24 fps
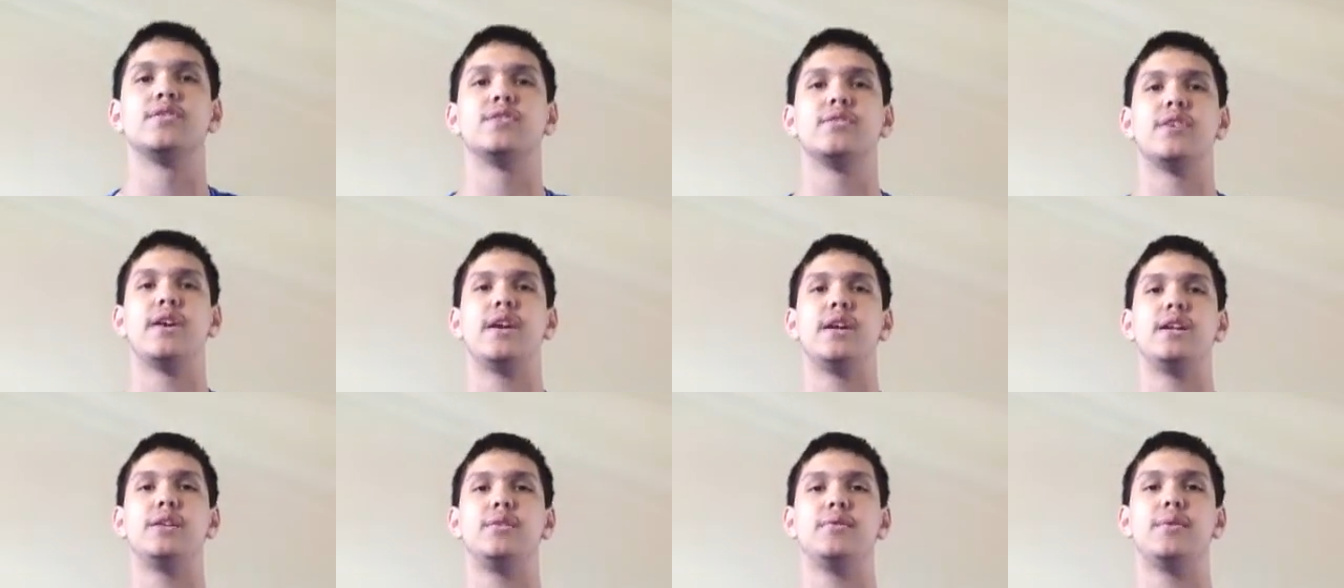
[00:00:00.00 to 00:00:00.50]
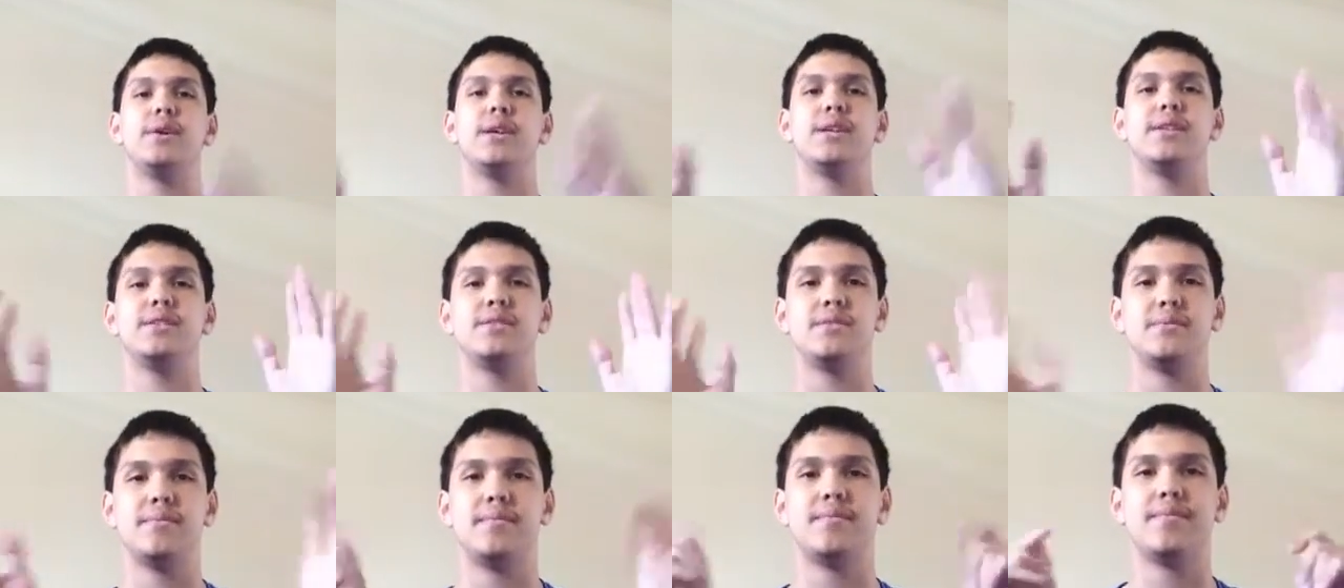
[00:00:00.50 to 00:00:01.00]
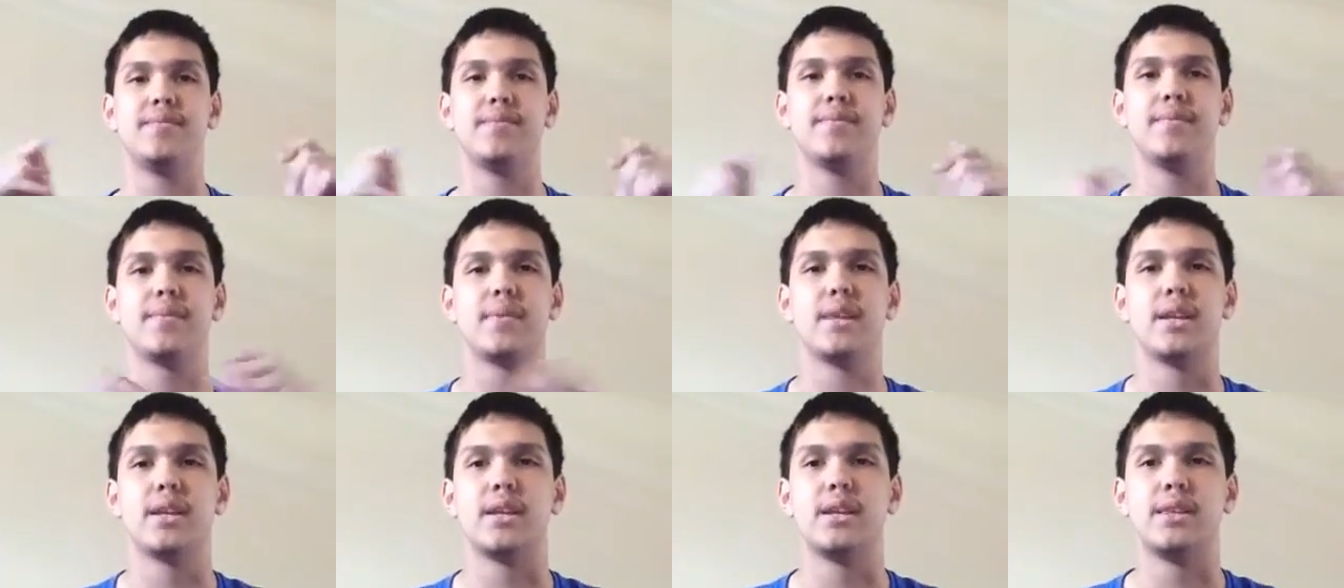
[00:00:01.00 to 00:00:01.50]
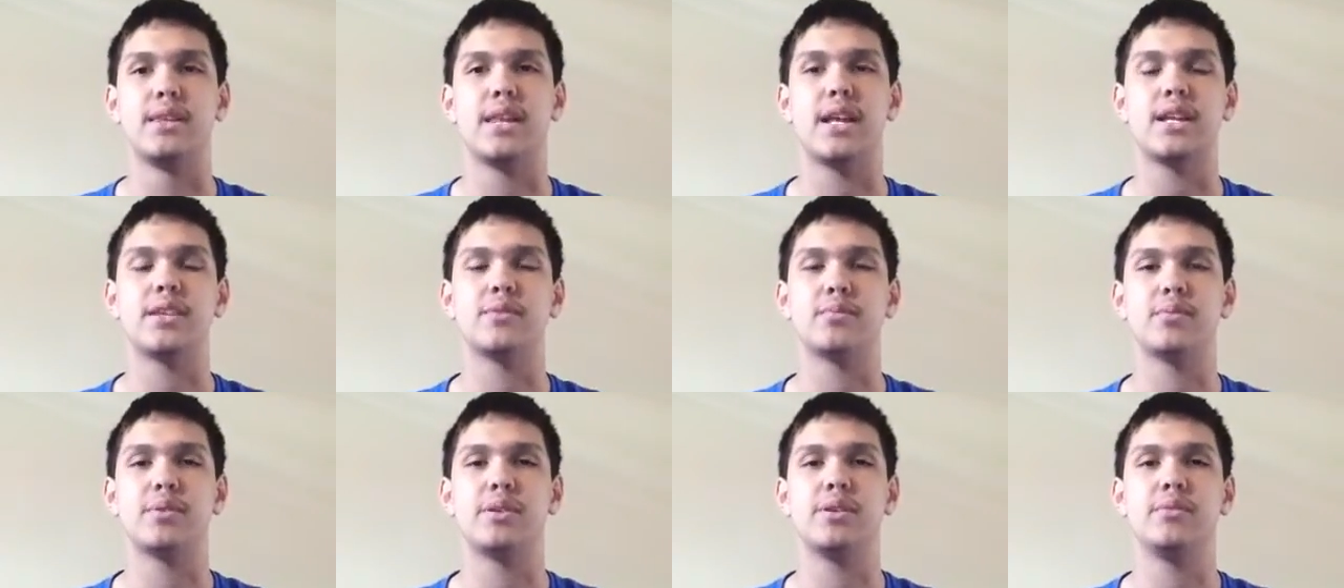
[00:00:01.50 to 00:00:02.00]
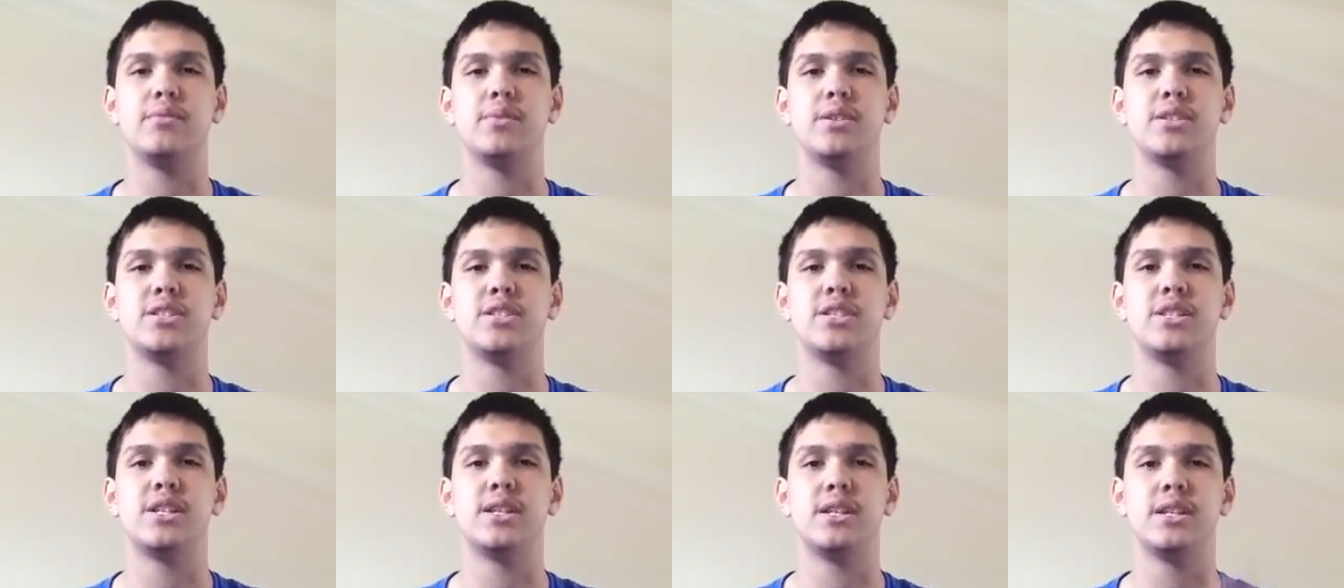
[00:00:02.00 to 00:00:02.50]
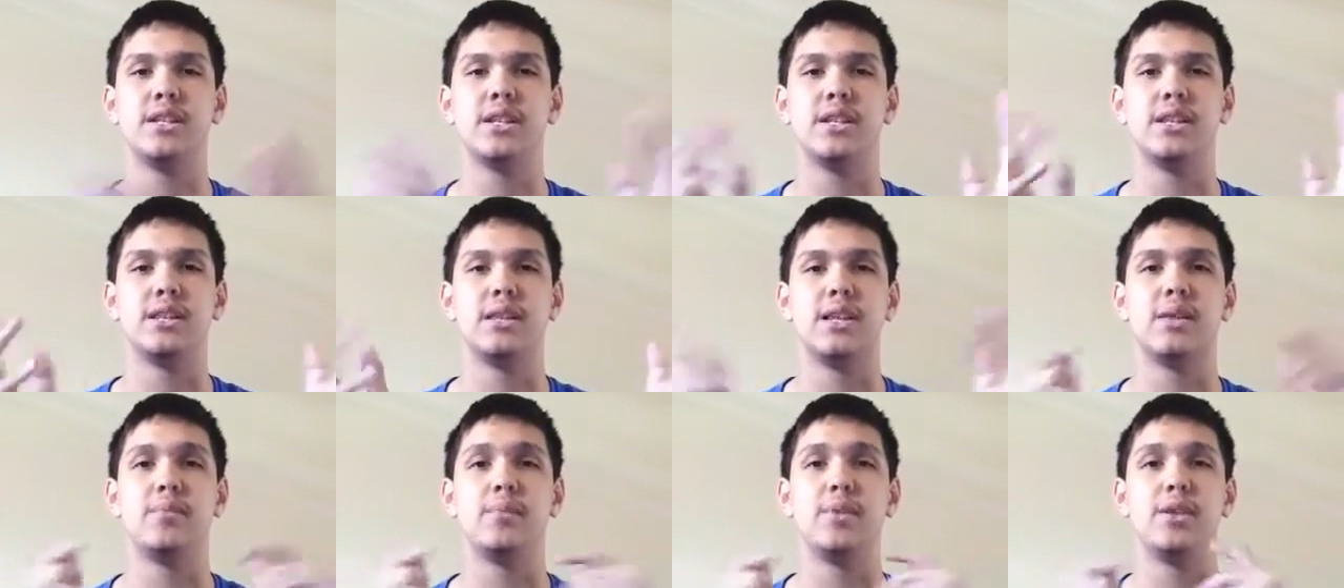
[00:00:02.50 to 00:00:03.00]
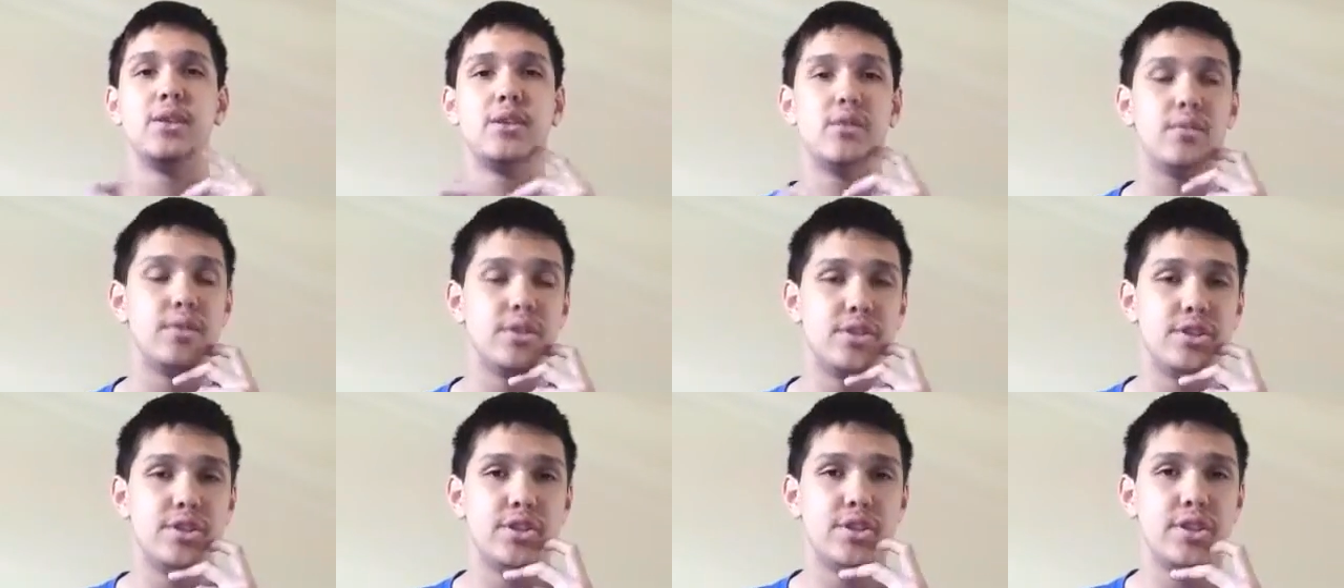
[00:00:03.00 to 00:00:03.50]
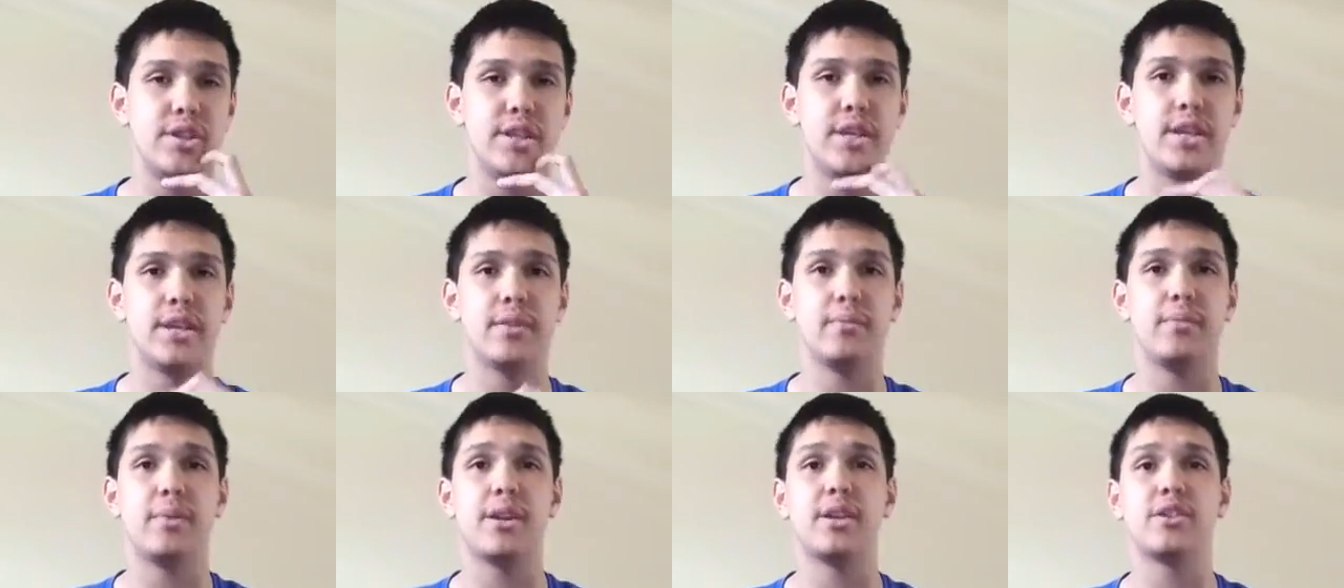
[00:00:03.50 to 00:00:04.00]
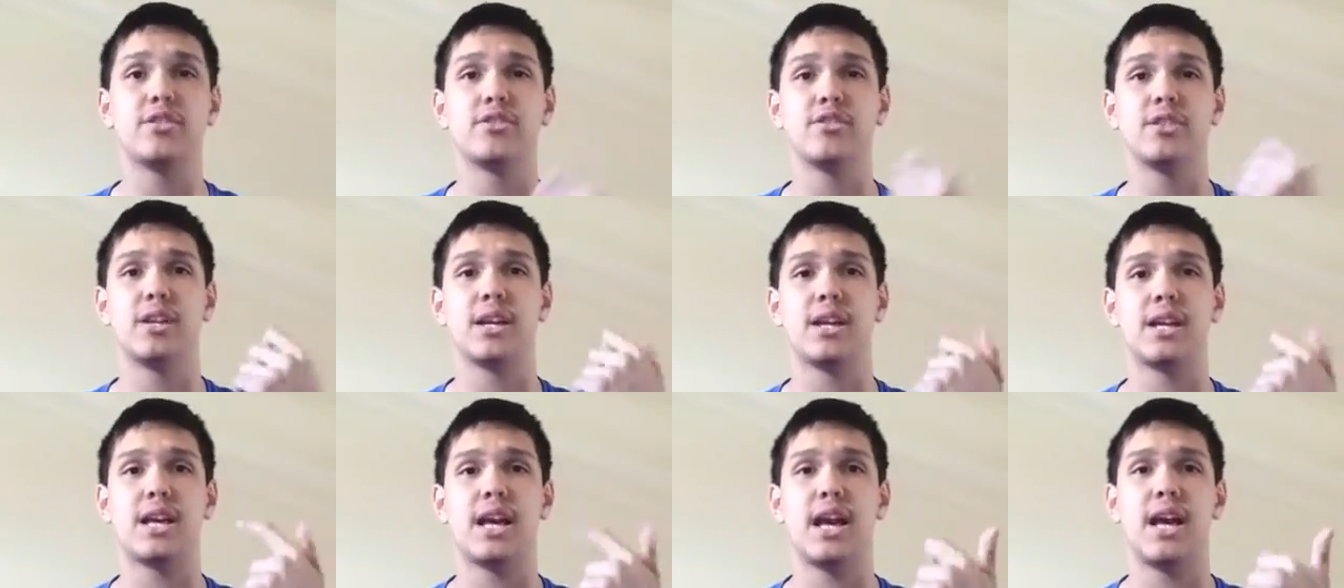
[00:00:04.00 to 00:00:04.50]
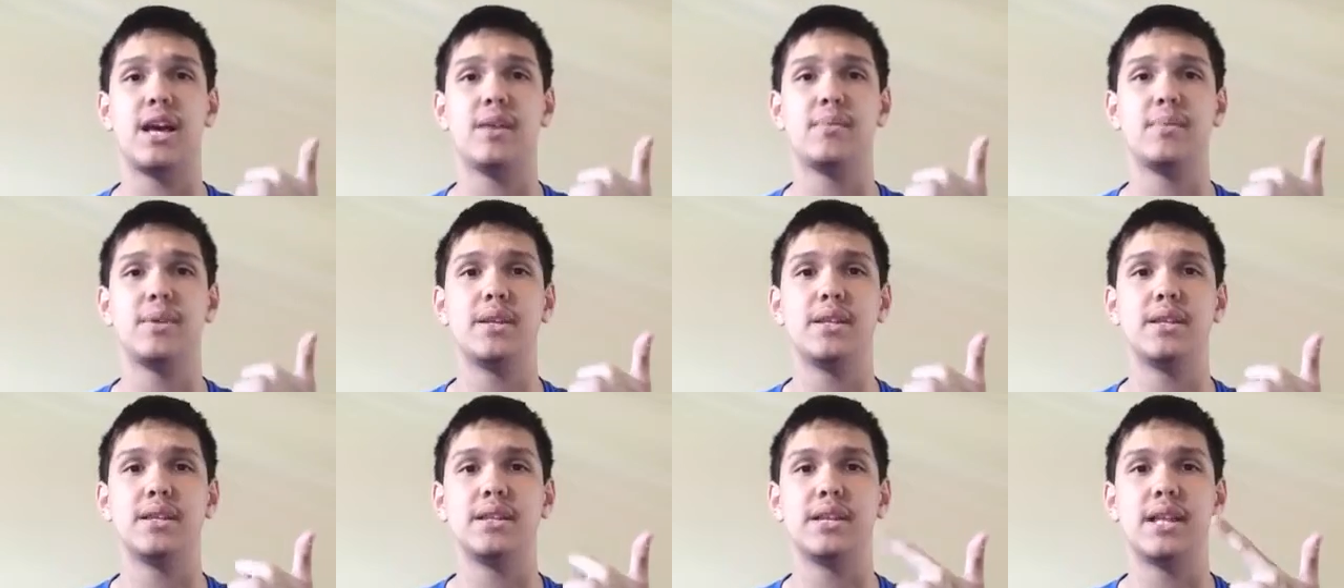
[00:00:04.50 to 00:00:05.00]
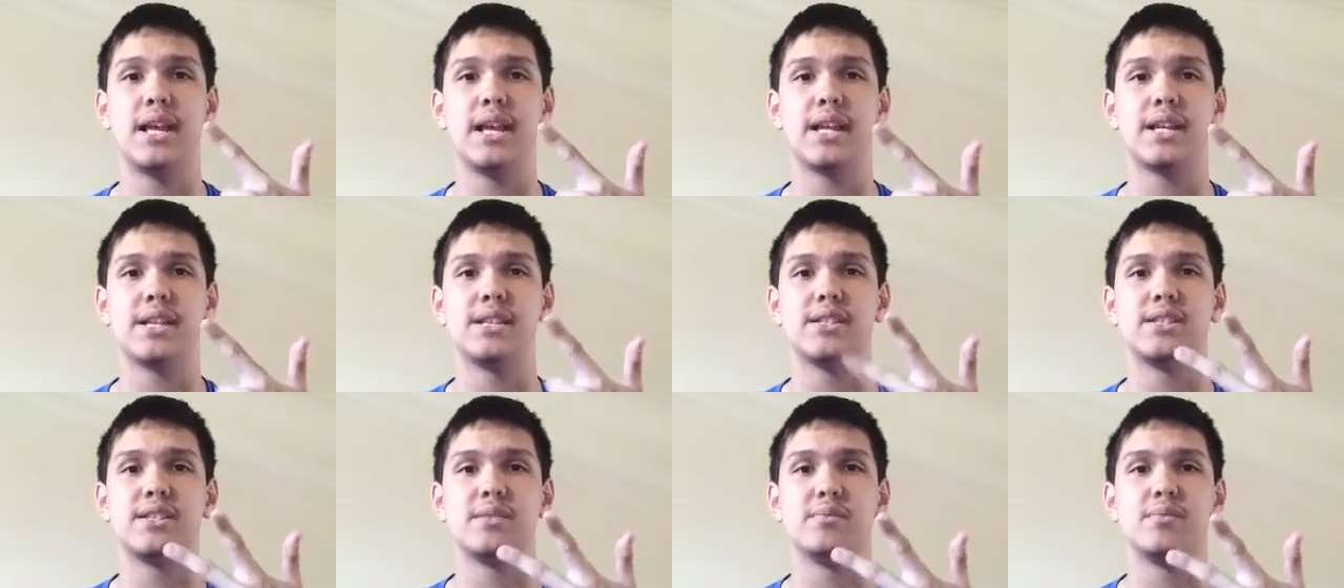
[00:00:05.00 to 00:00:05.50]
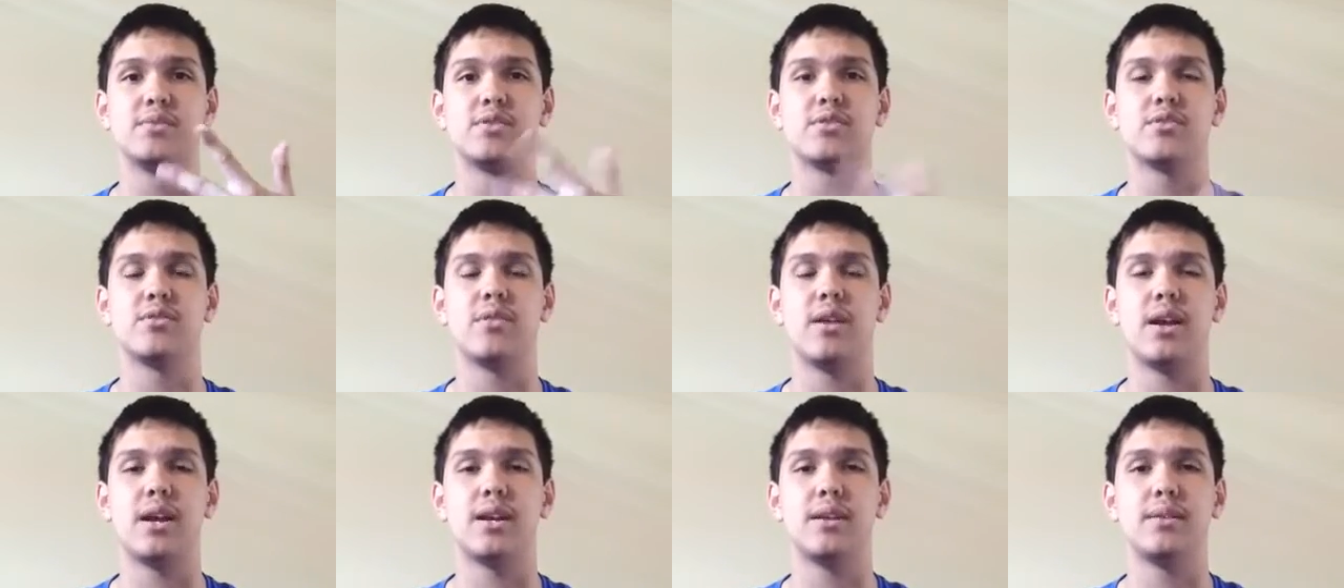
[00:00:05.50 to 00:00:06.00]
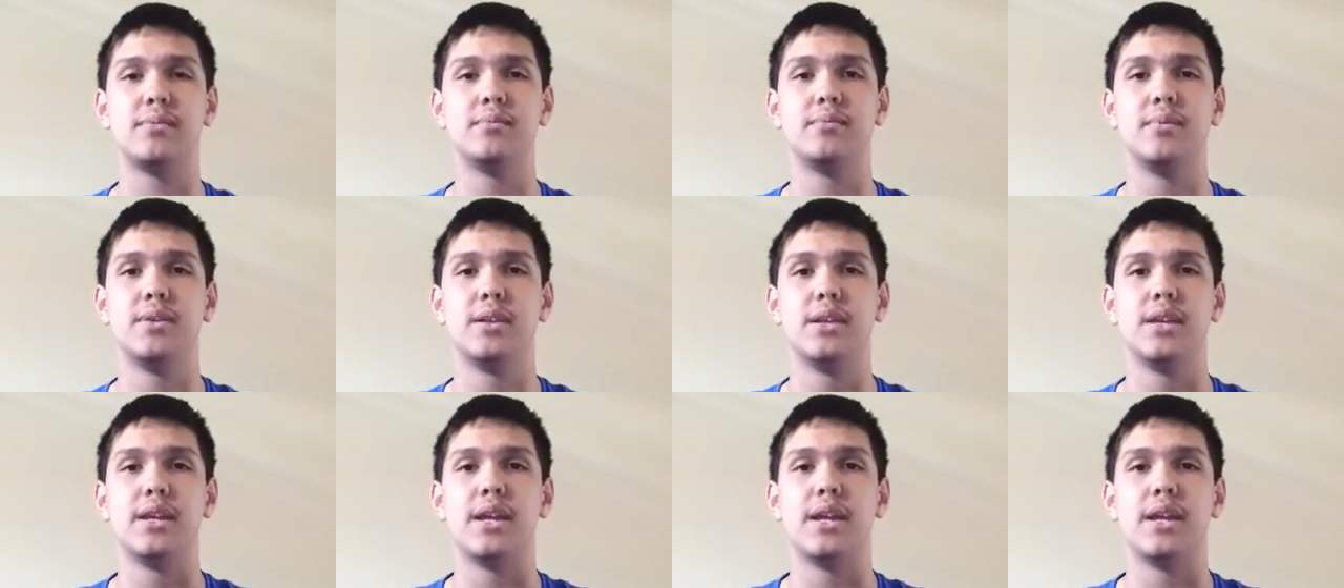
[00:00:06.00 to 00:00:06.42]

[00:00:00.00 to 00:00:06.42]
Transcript: So anyways, that's pretty much it. Let me know what you think. Make sure to comment, like, and subscribe.